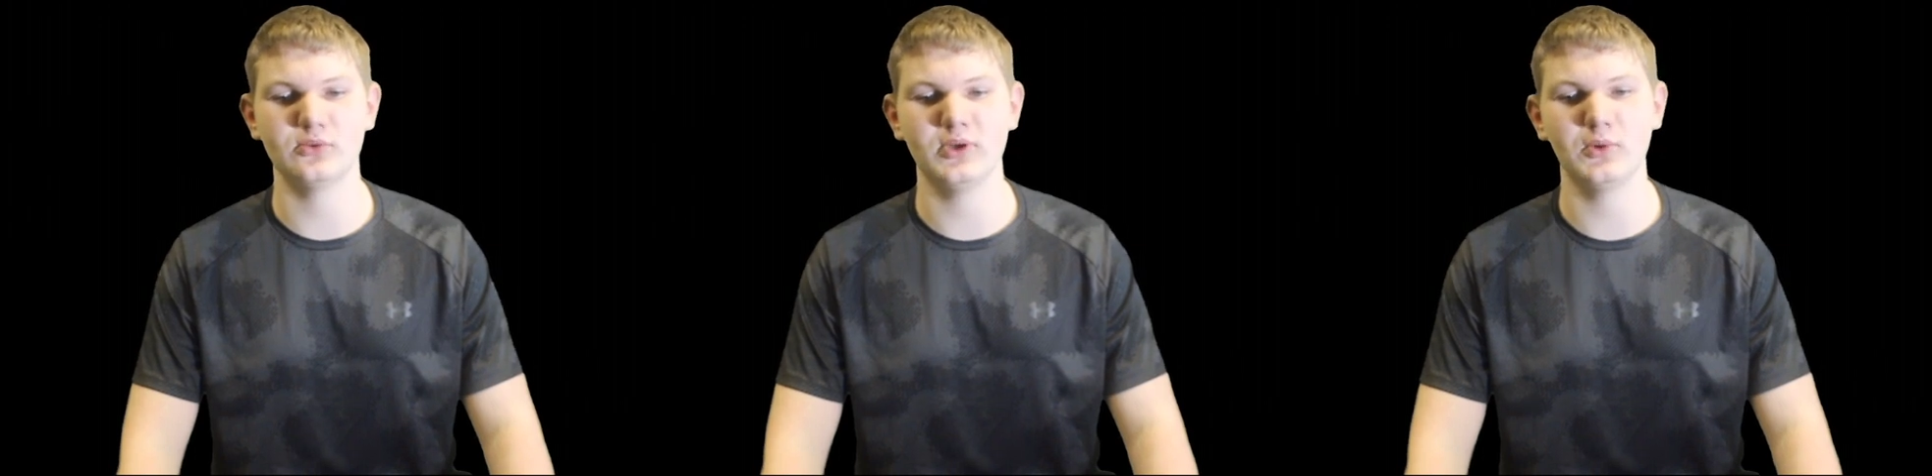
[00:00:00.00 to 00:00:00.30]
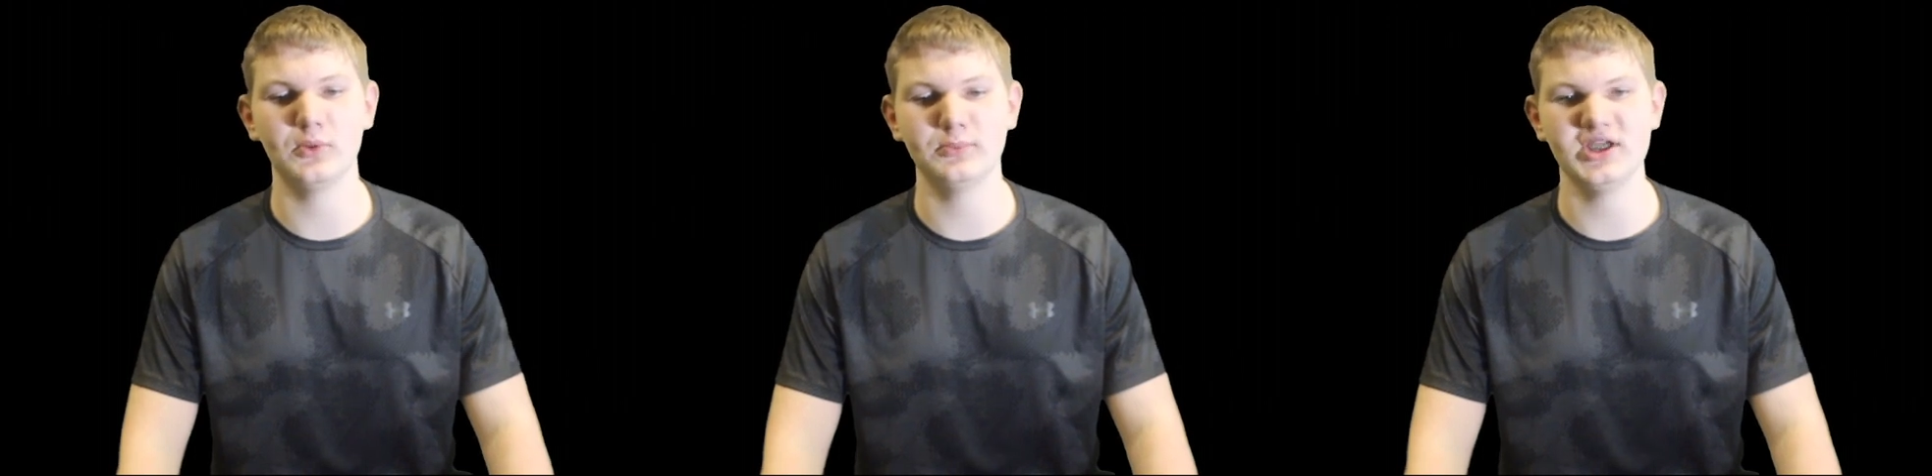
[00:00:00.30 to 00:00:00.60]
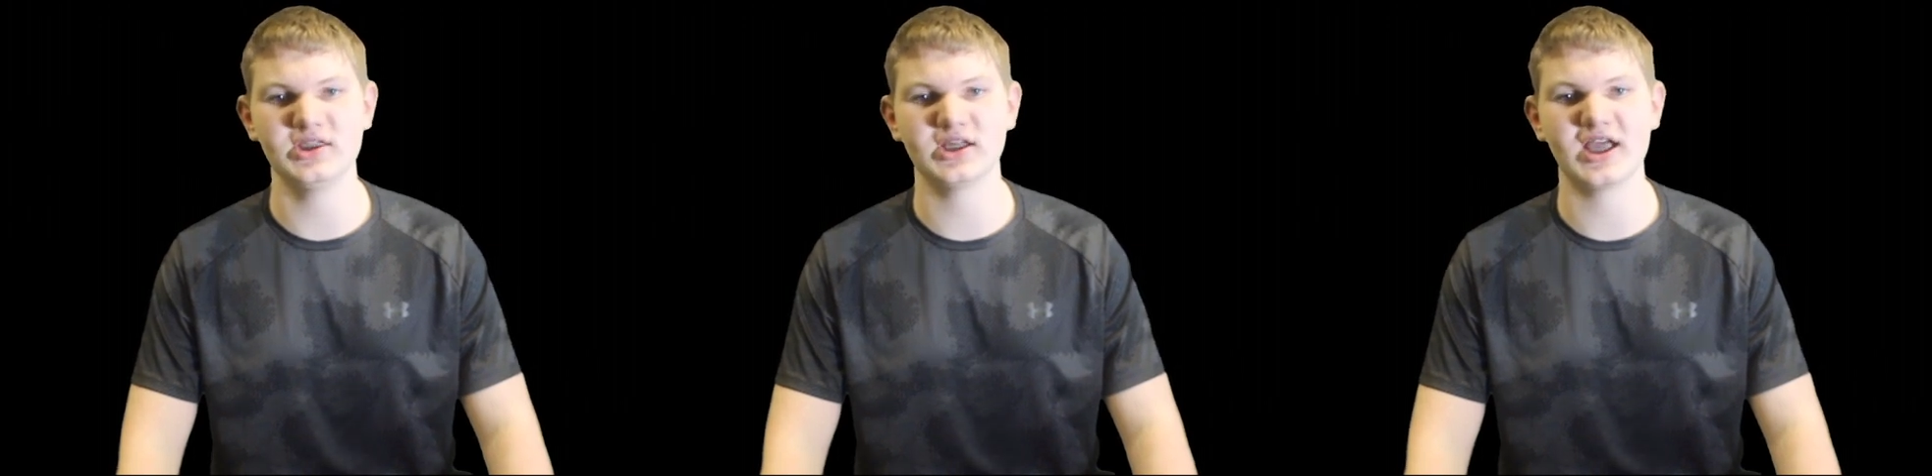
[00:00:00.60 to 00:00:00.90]
We will meet
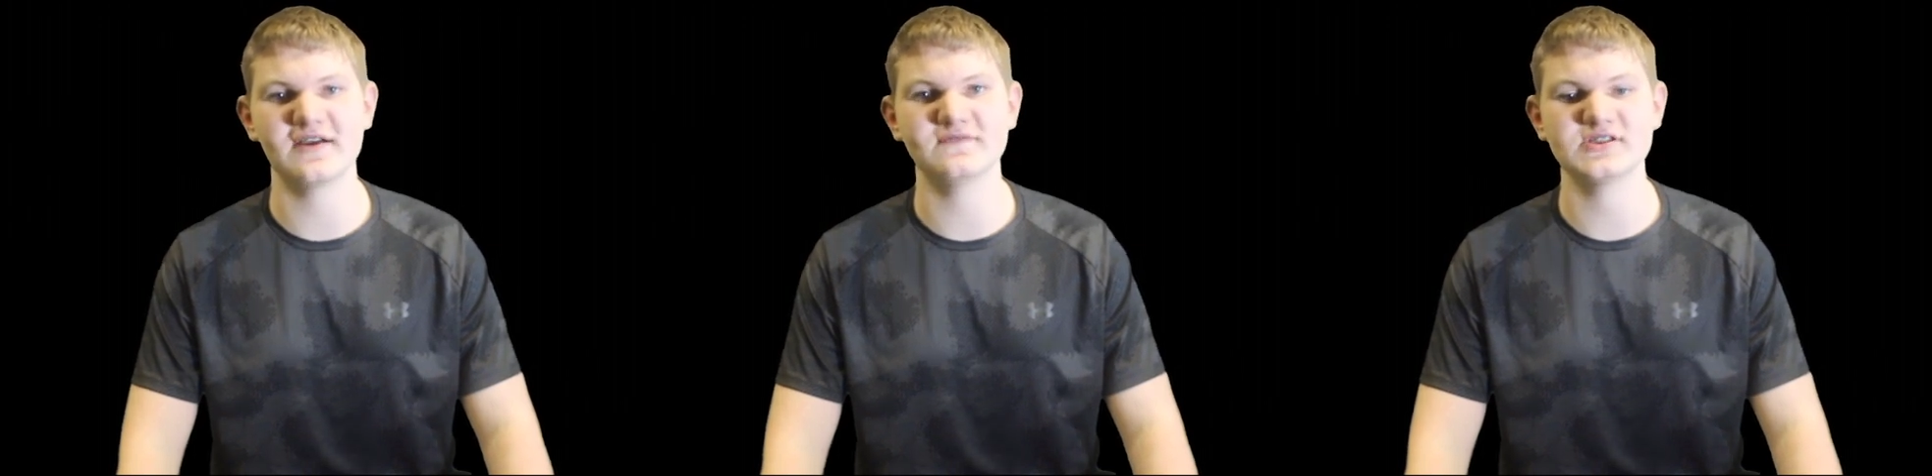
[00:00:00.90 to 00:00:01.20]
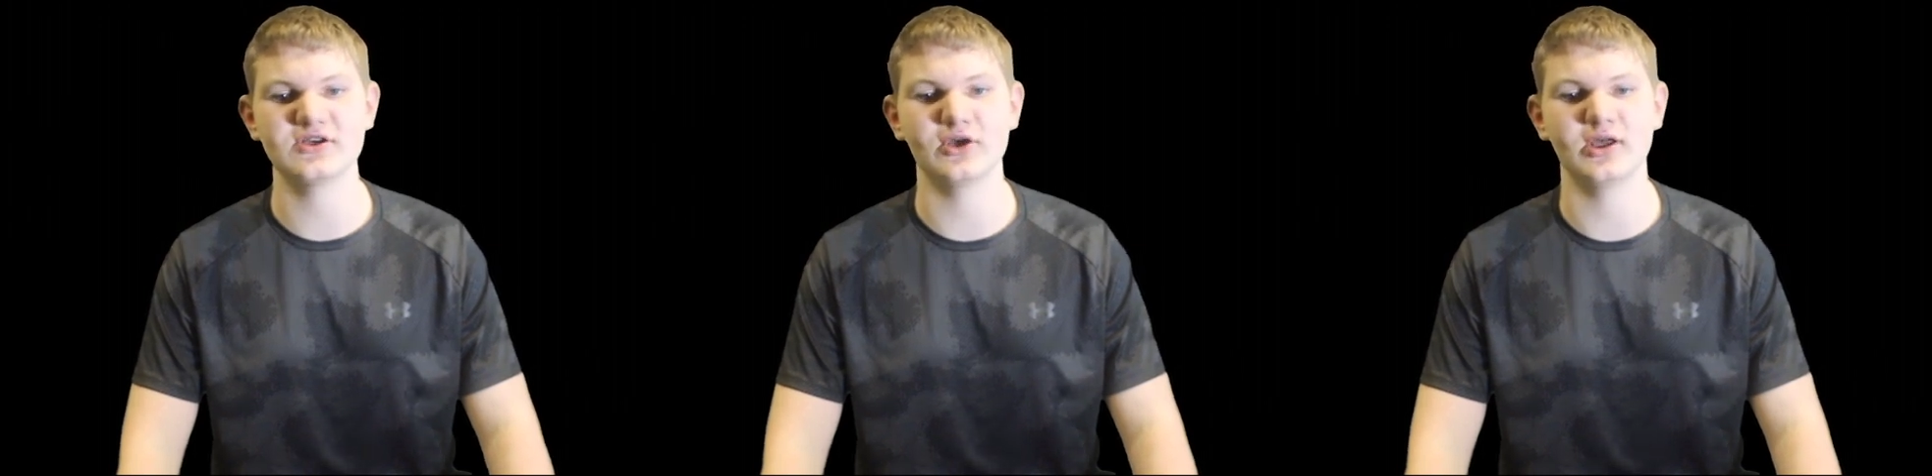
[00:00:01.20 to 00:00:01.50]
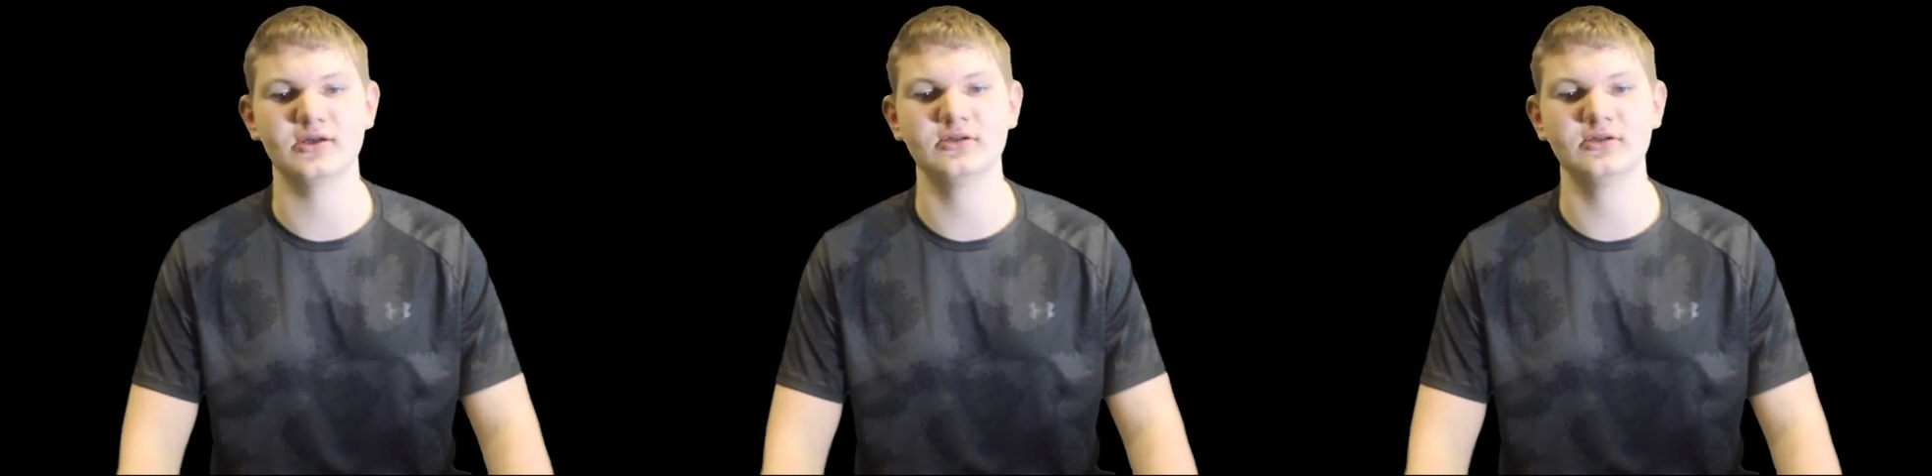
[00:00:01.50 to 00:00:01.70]
in the cafeteria.